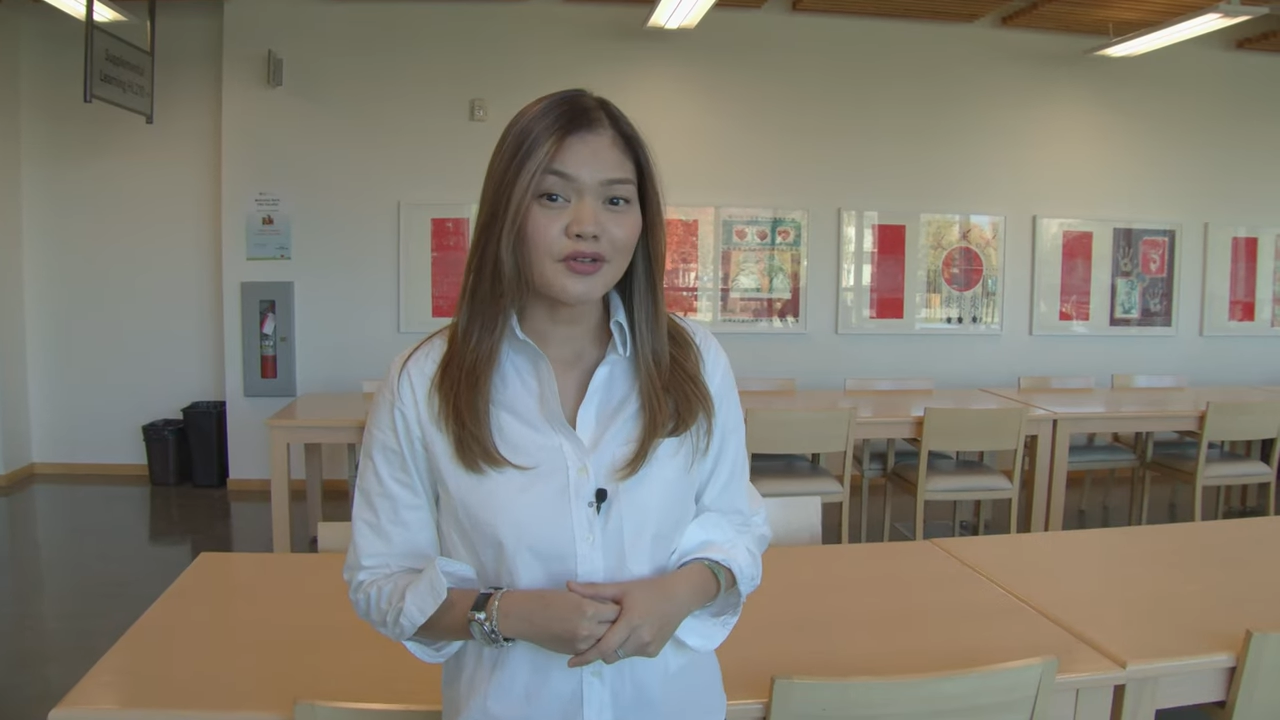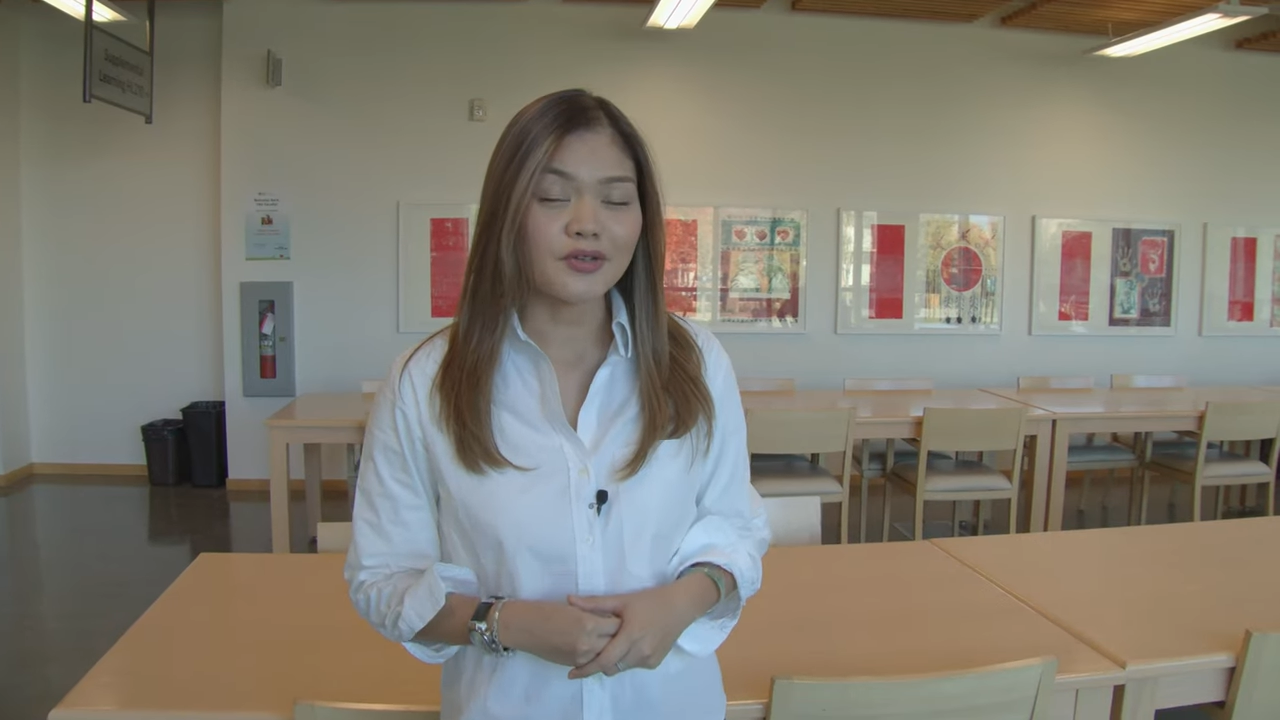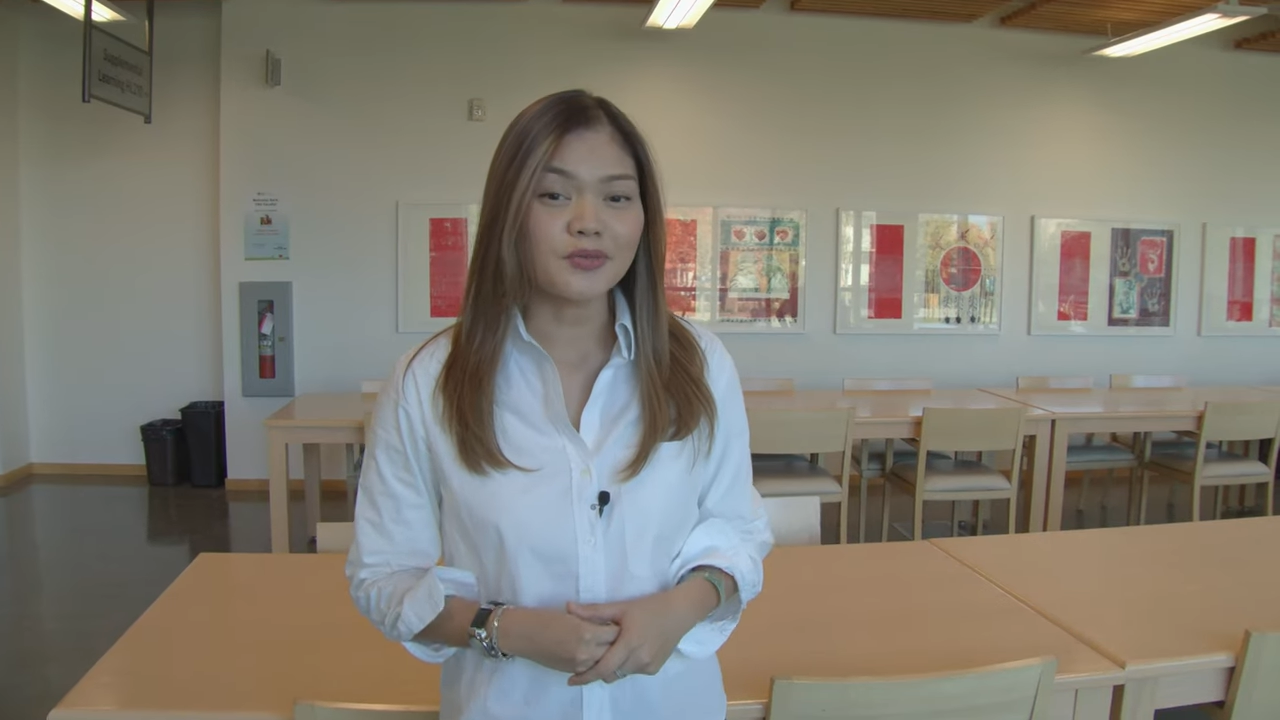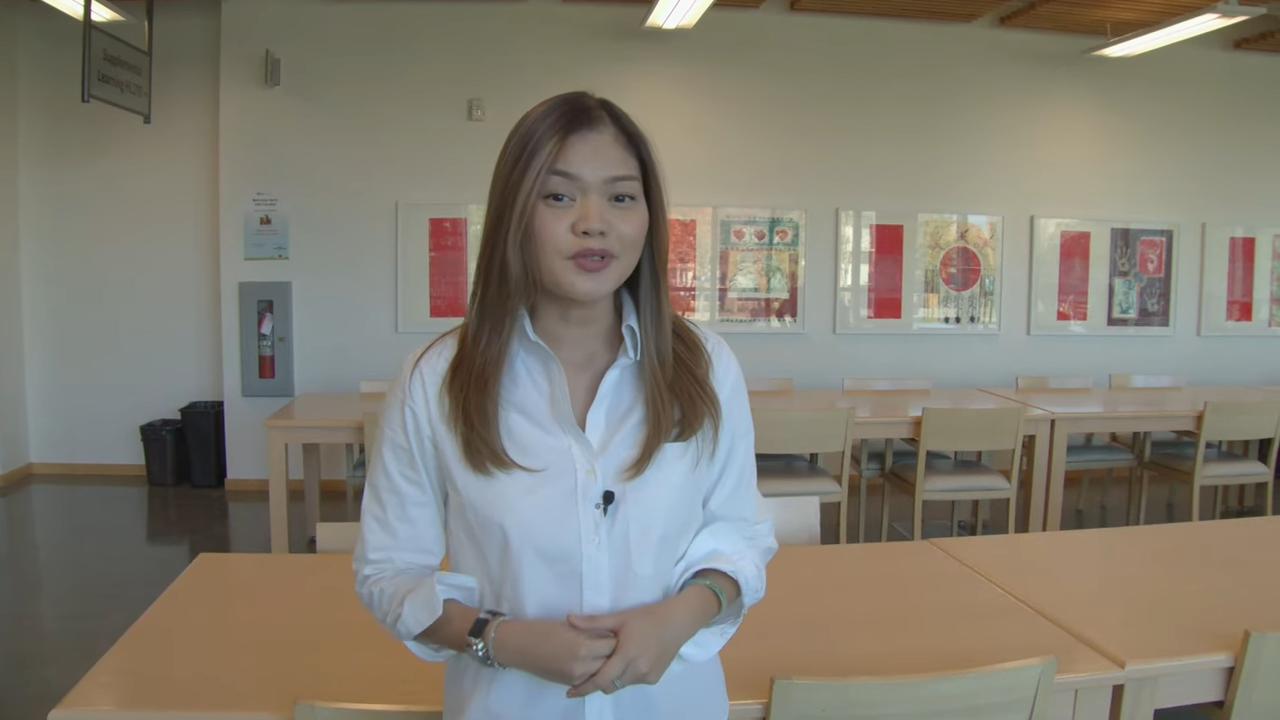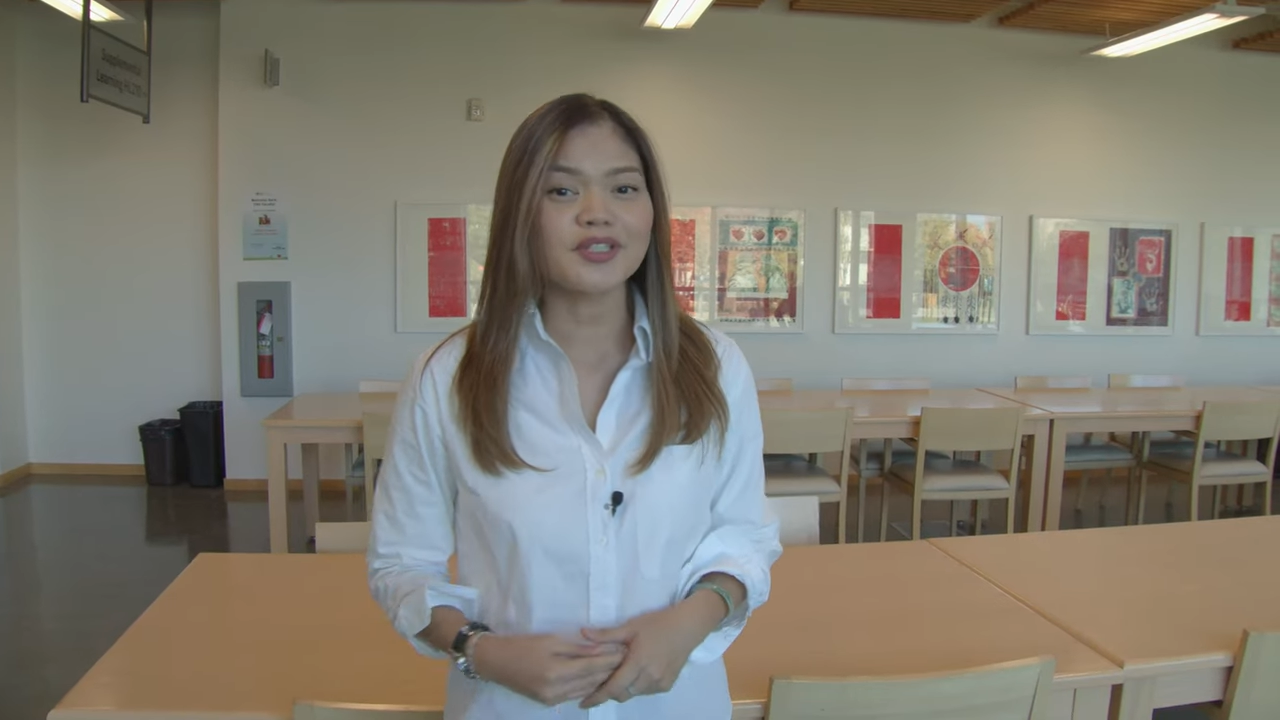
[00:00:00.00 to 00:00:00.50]

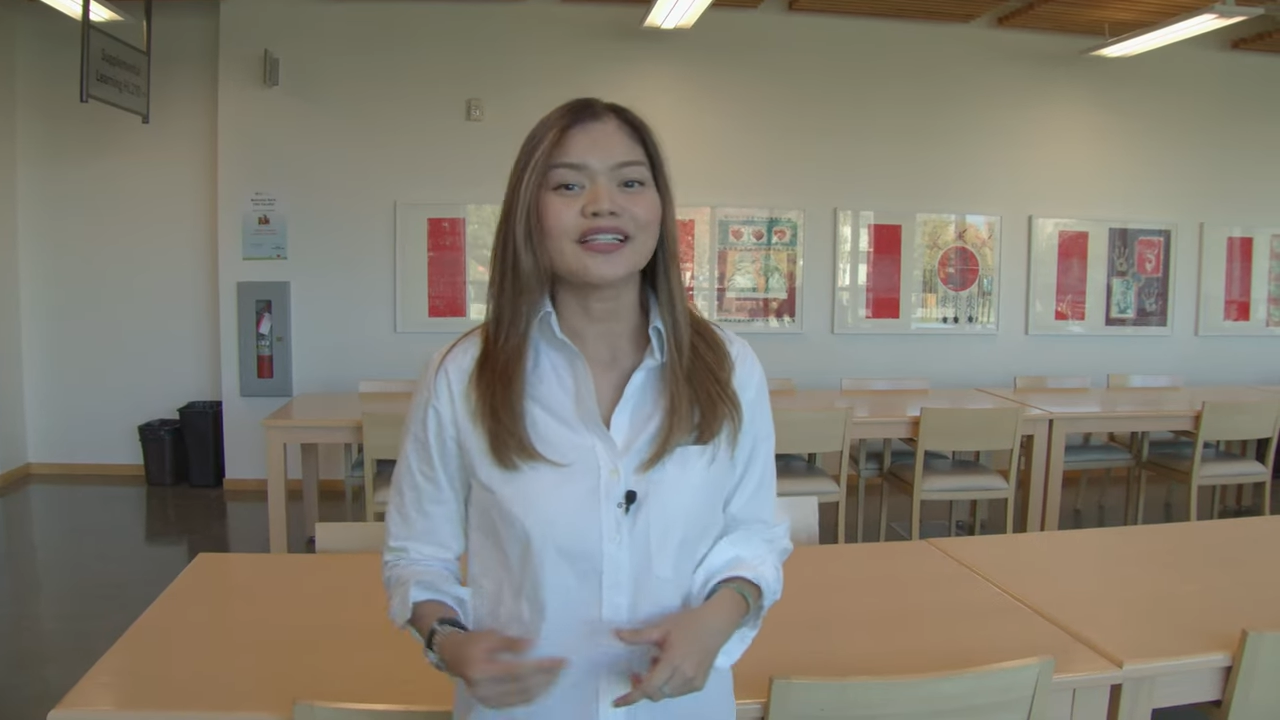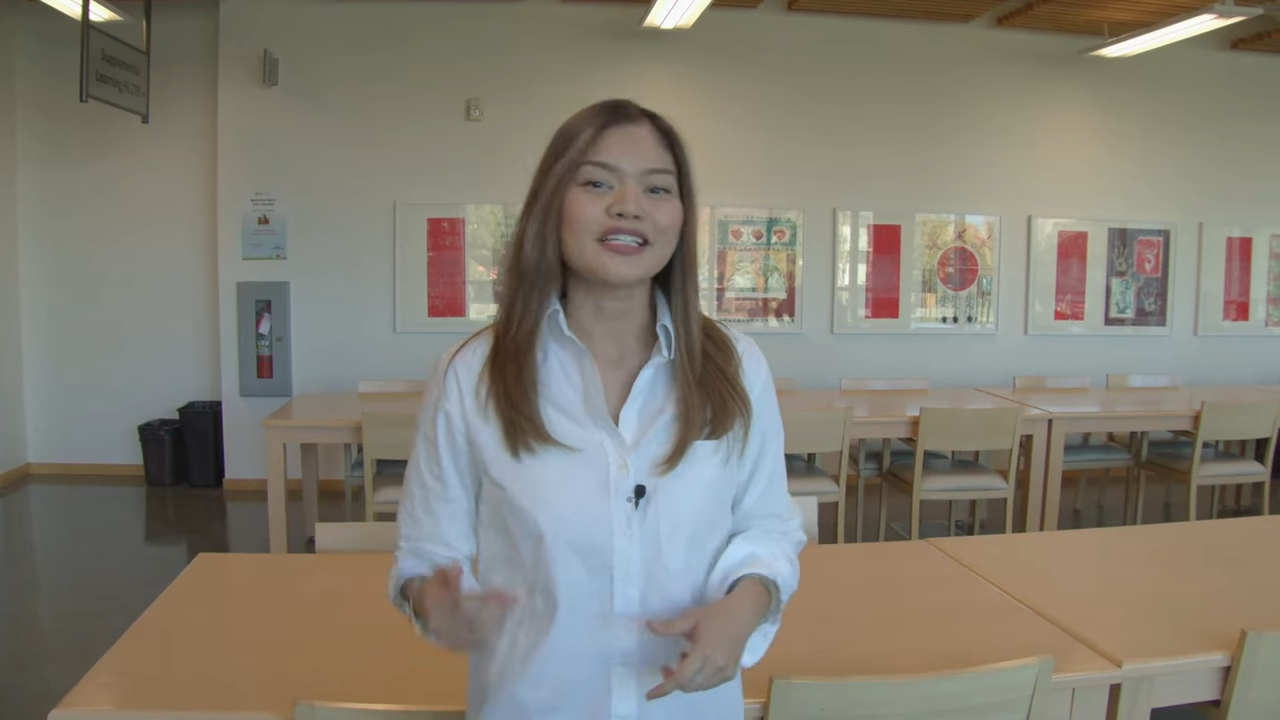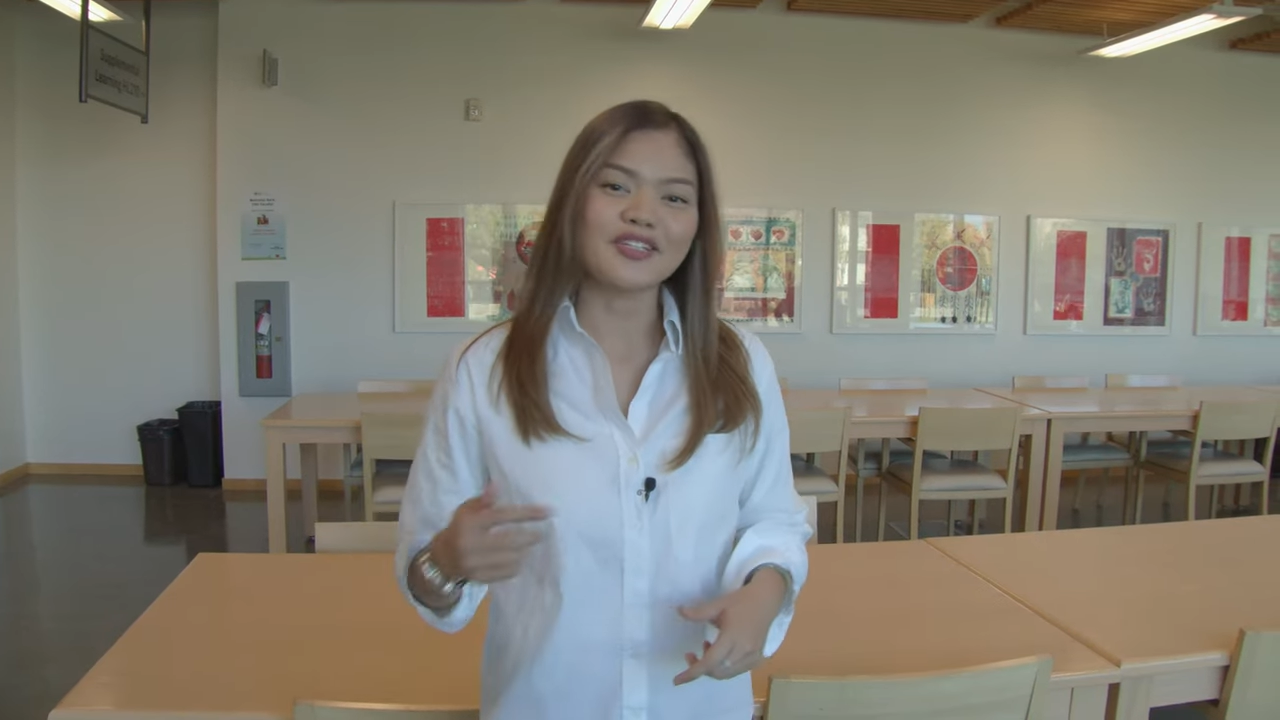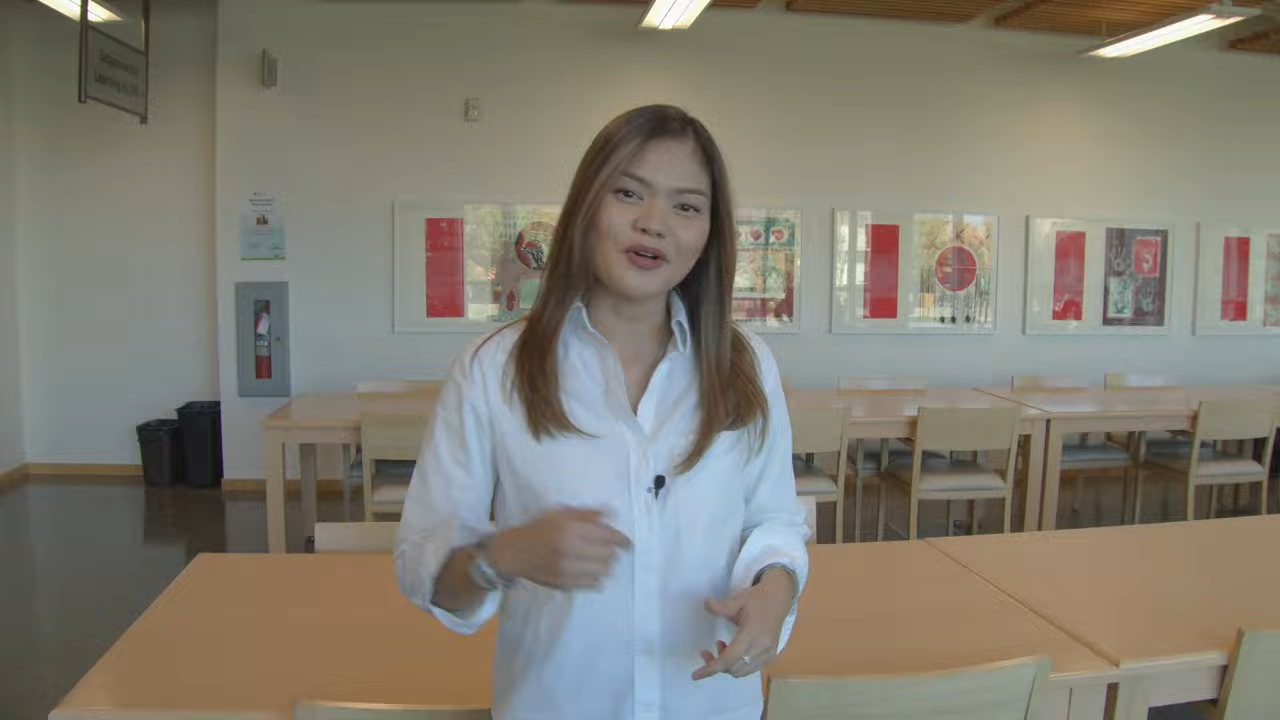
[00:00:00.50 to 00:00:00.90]
rooms. Let's